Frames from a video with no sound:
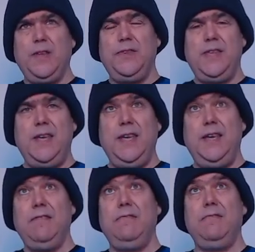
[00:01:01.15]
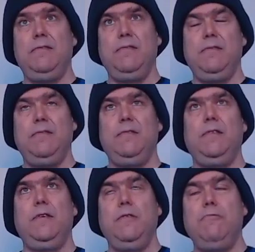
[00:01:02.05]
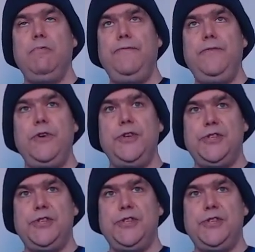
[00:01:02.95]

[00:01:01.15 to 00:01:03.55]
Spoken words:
the reverse